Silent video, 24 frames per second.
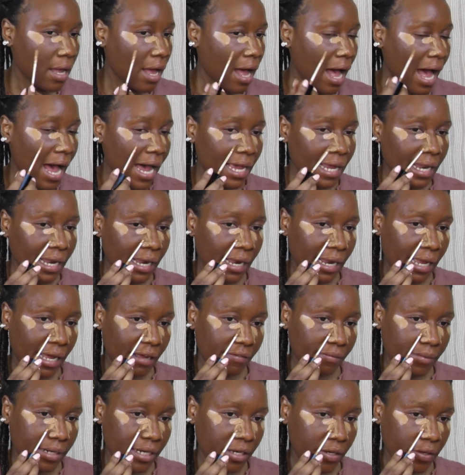I
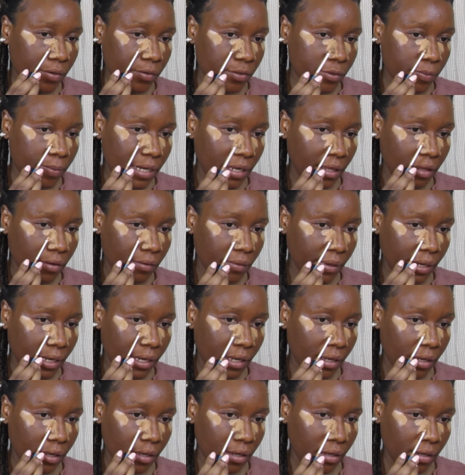love my nose, by the
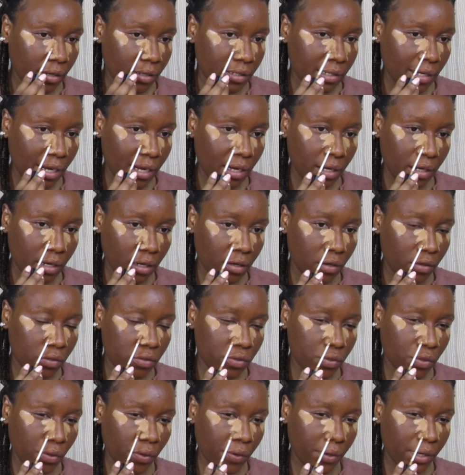way.
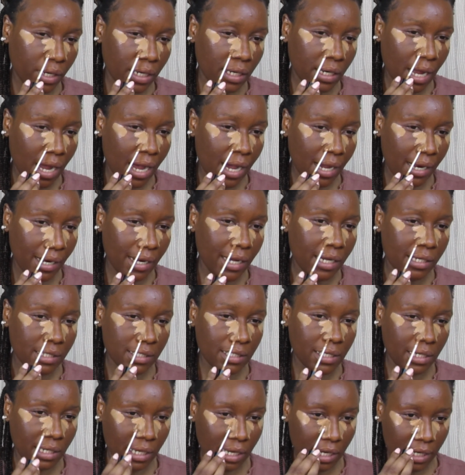Contouring and
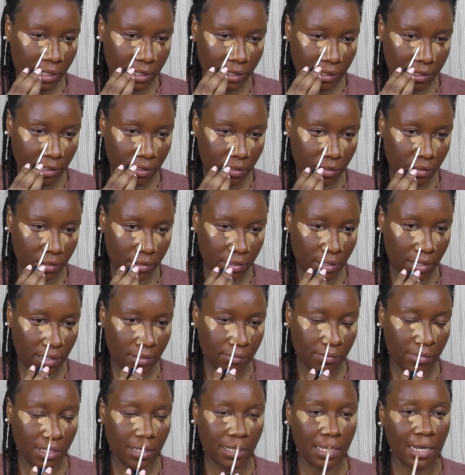highlighting it does
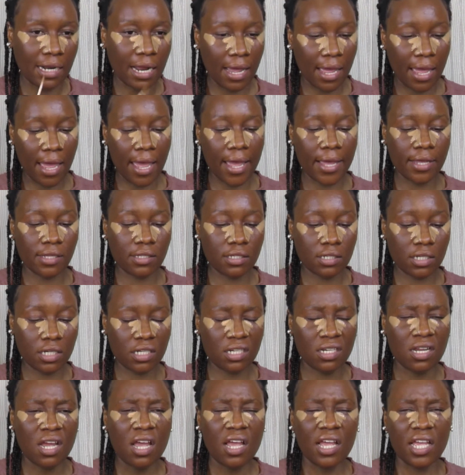not mean that I hate
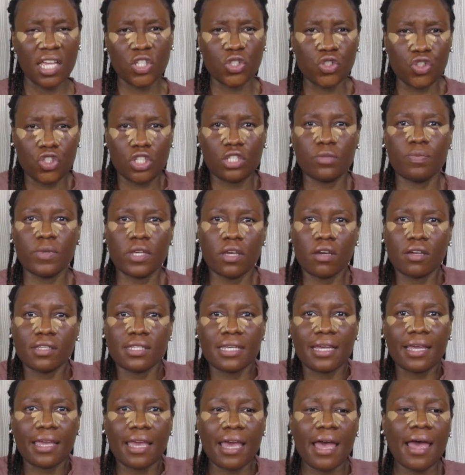it. It's just because
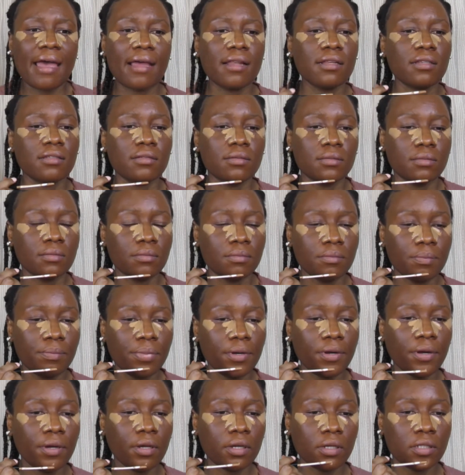I can,
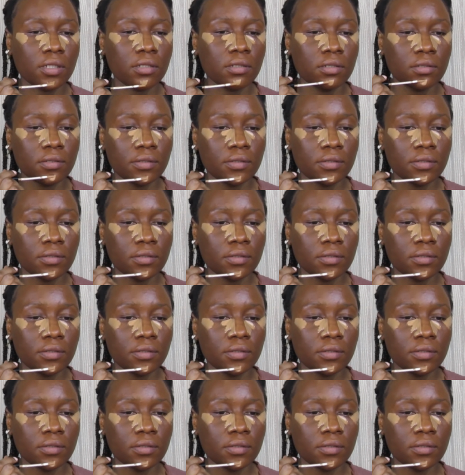period.